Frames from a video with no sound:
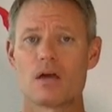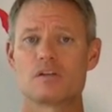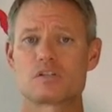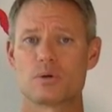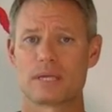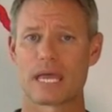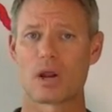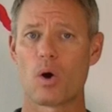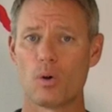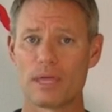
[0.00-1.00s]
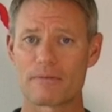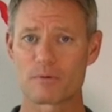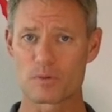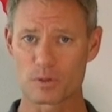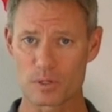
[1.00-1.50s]
So again, hold that
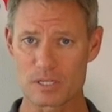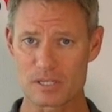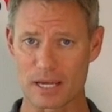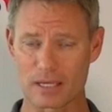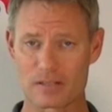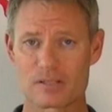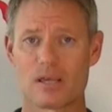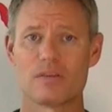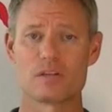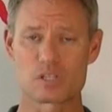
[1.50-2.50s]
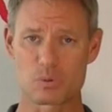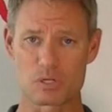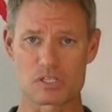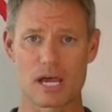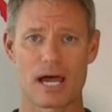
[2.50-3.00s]
for 30 seconds and then
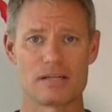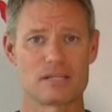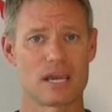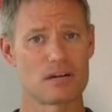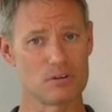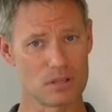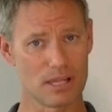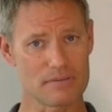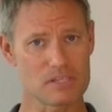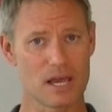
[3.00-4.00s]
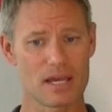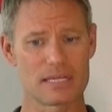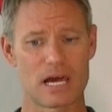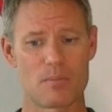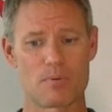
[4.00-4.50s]
switch sides. Again, do the left side.
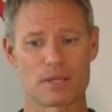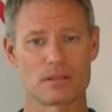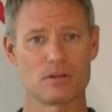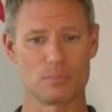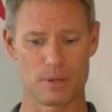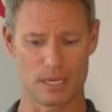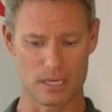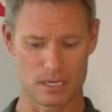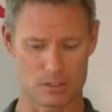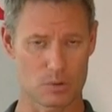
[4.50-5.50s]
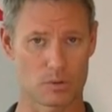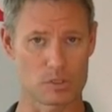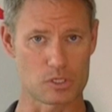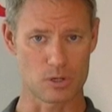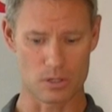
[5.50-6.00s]
Now bring the little pinky in toward the
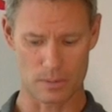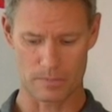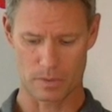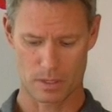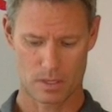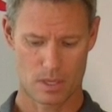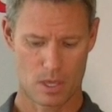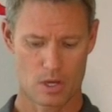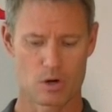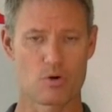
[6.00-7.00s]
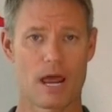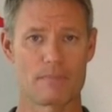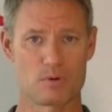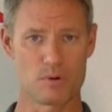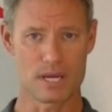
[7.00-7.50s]
sternum, grab
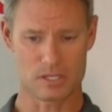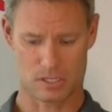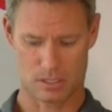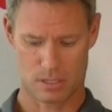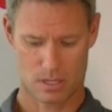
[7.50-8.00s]
the wrist,